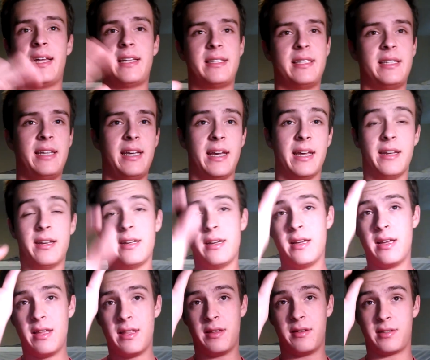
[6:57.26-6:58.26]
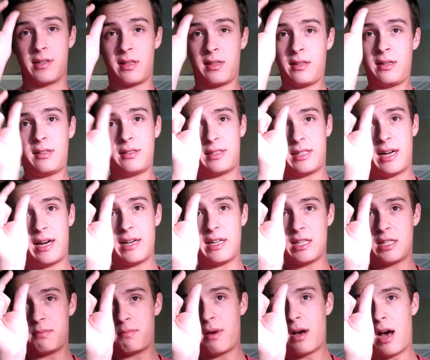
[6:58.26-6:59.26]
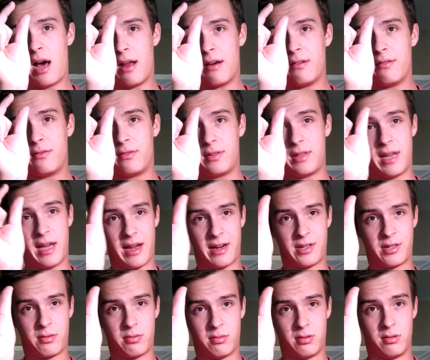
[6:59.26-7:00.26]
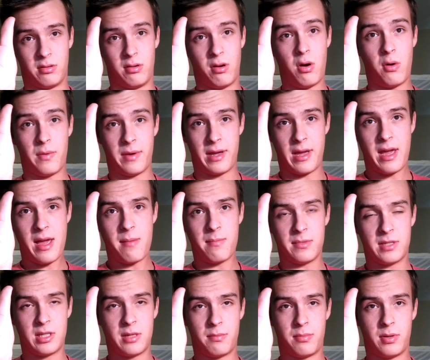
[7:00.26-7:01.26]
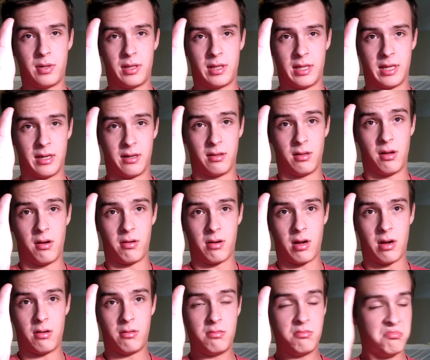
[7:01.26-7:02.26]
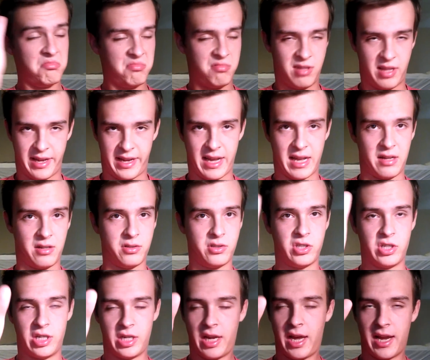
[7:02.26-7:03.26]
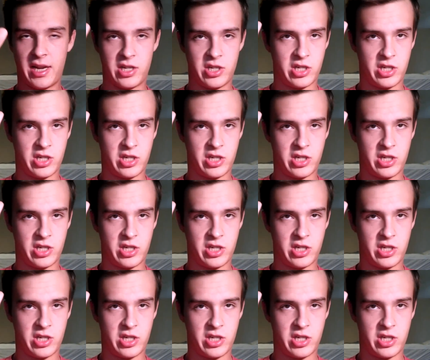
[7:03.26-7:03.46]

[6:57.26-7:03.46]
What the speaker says: That's it. There's a little tiny spot for the actual OEMs to put their logo, like LG,